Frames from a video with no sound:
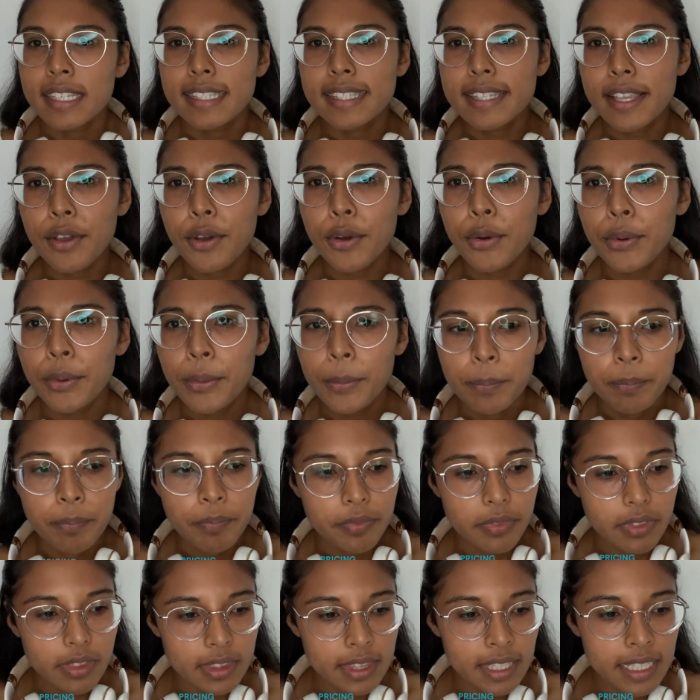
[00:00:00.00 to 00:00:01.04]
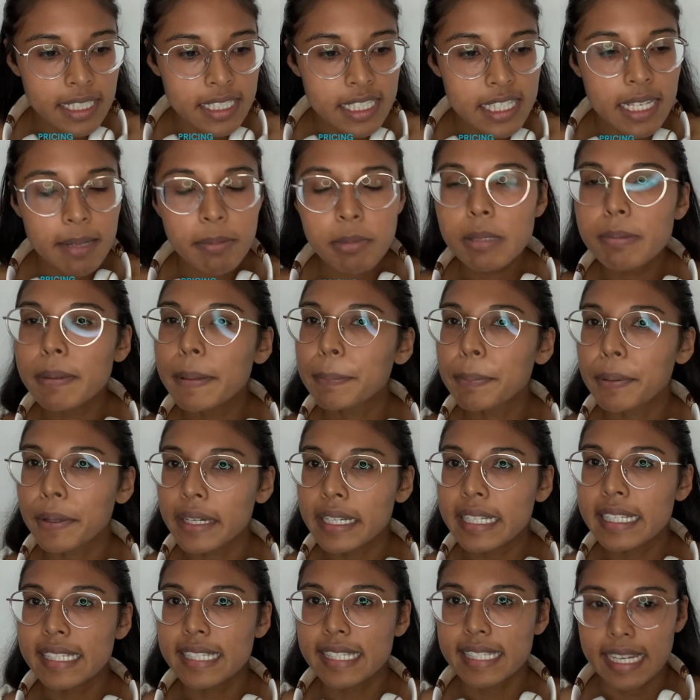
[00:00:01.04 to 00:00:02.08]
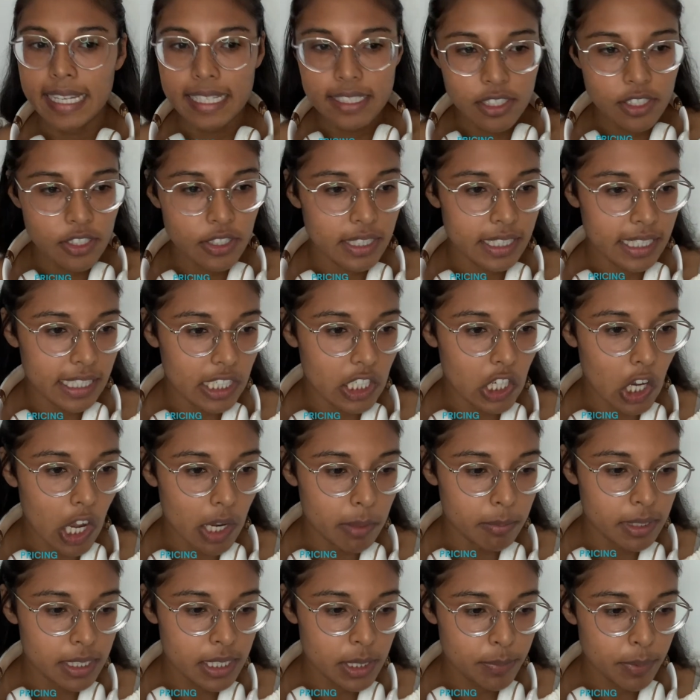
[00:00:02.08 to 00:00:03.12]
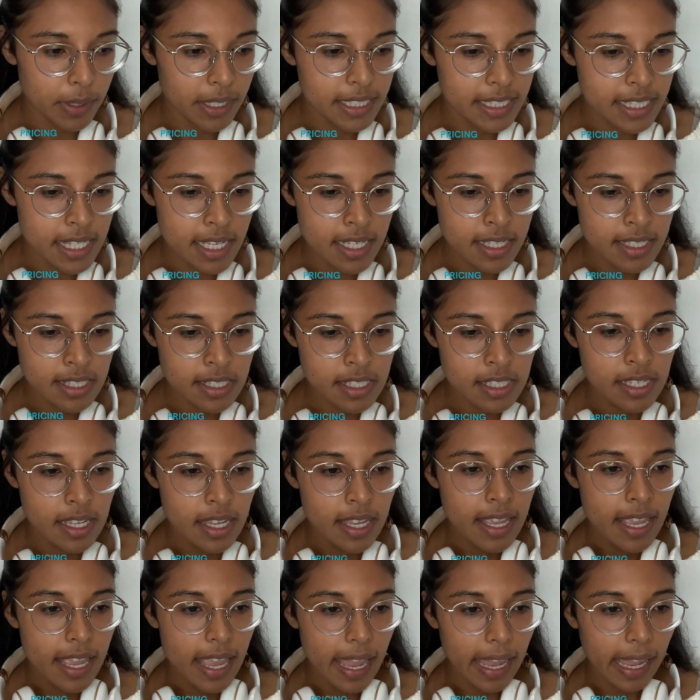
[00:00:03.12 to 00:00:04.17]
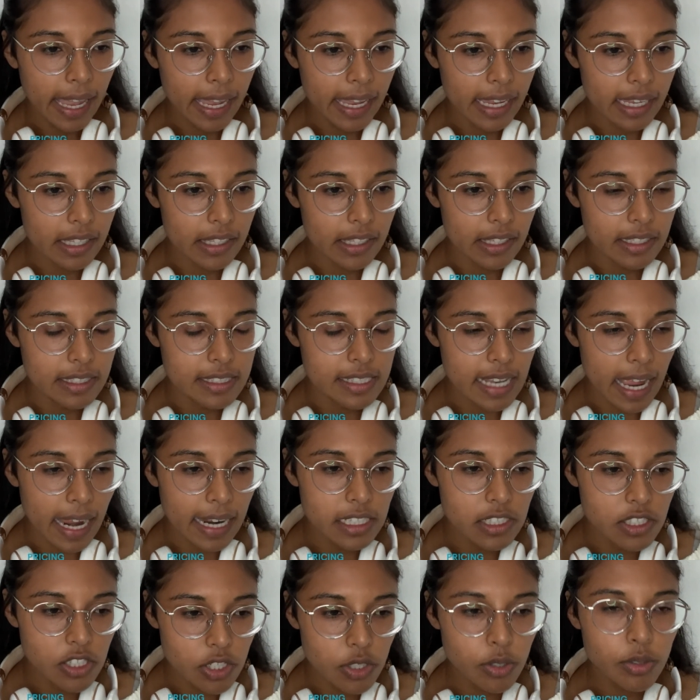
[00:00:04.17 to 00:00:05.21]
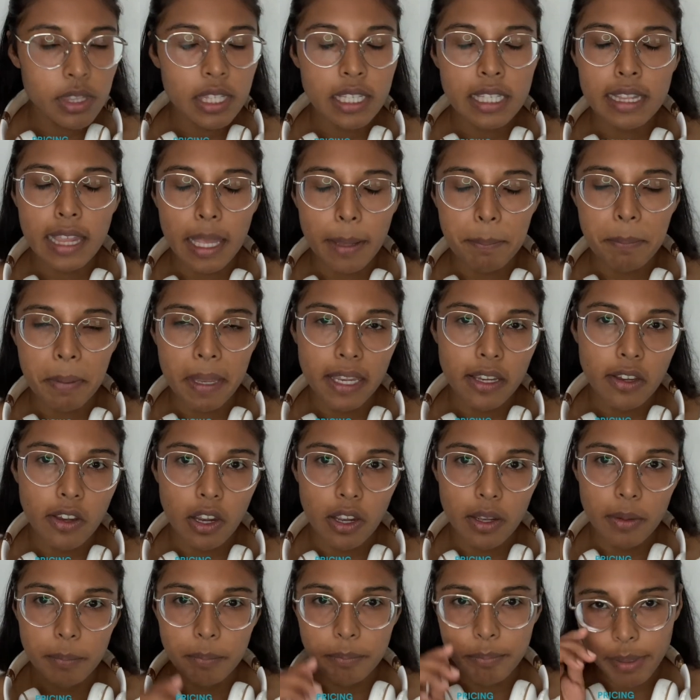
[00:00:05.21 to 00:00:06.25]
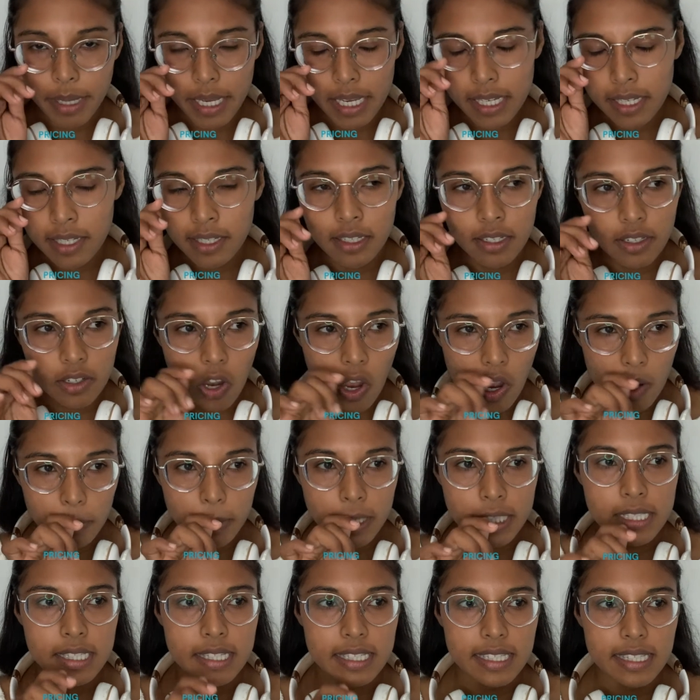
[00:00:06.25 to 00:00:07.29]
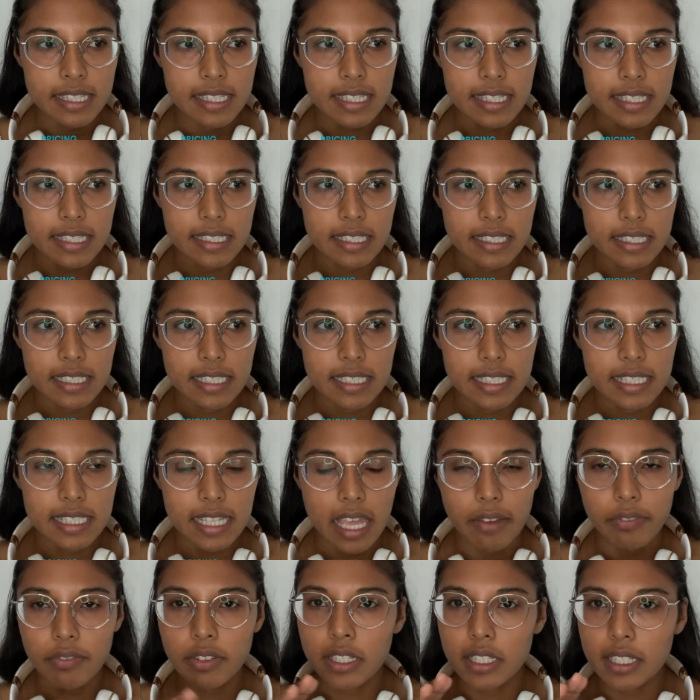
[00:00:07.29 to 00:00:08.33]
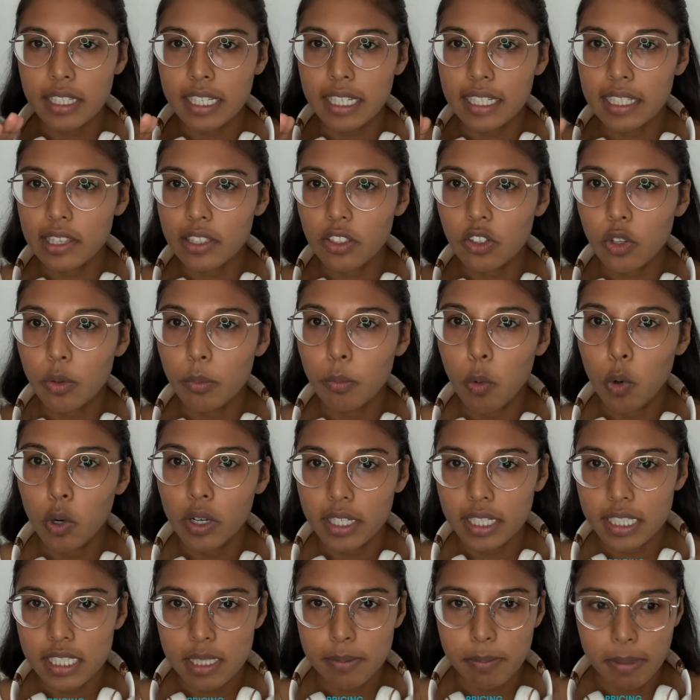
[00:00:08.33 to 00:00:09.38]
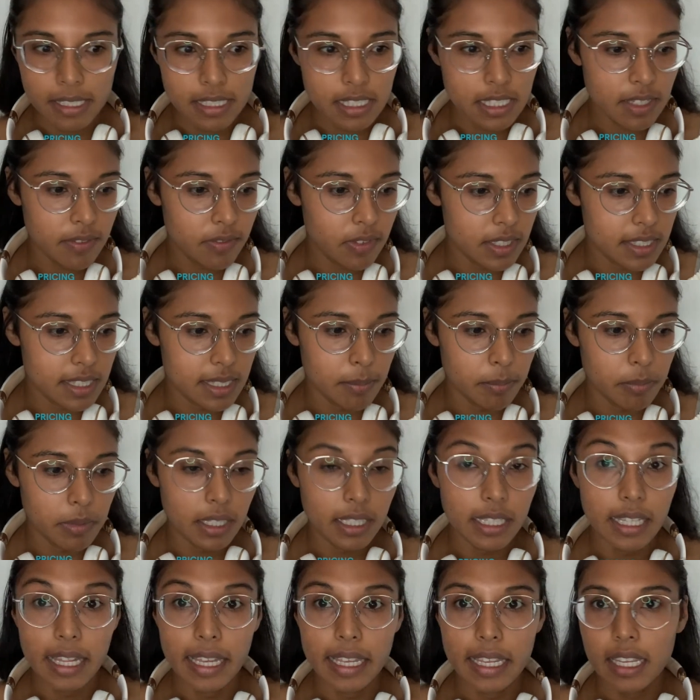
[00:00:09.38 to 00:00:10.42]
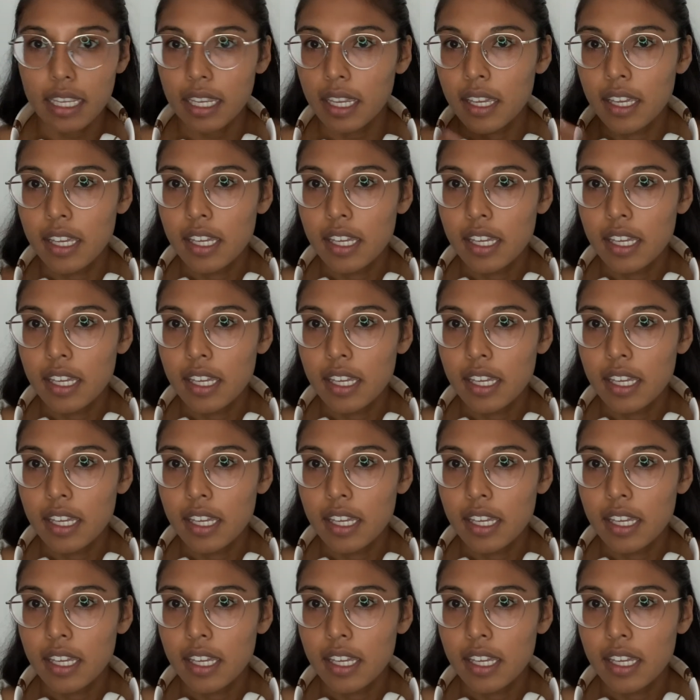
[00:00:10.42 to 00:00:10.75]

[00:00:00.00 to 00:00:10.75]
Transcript: So these seem to be pretty standard e-commerce prices. And I do think that big, big commerce is definitely a little more expensive than something like